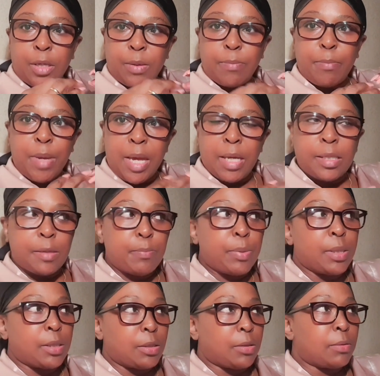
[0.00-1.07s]
me as a
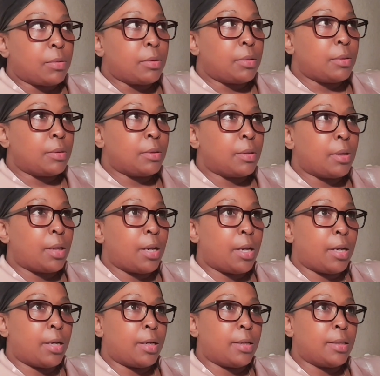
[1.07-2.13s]
person,
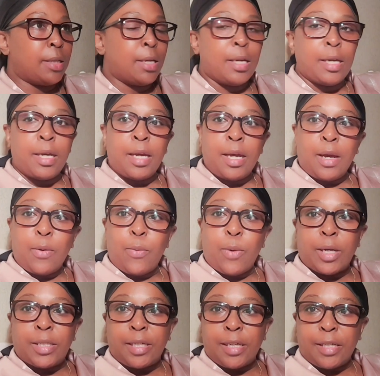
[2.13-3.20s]
and
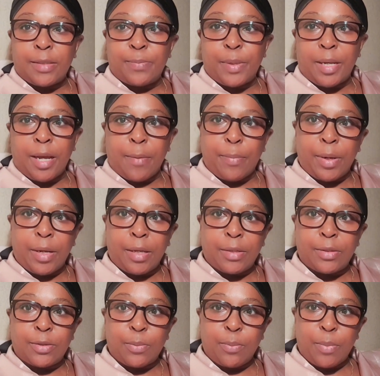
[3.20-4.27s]
what has been happening
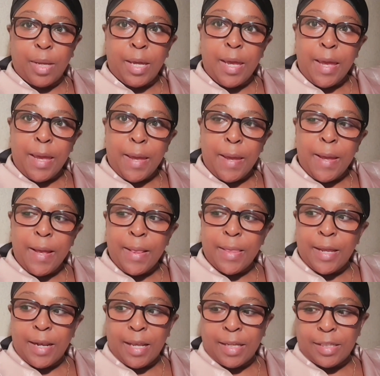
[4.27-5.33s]
to me
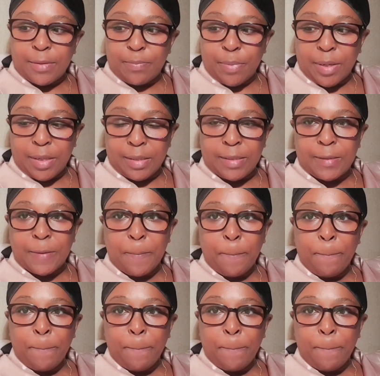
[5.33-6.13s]
the last past